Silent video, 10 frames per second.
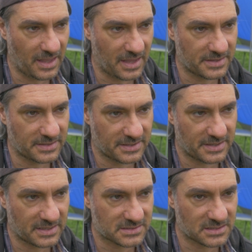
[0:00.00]
ending
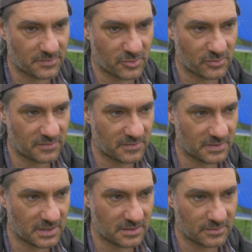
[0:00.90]
that summer
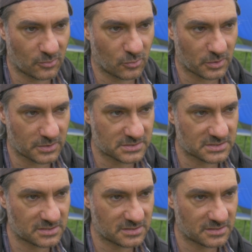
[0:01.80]
in August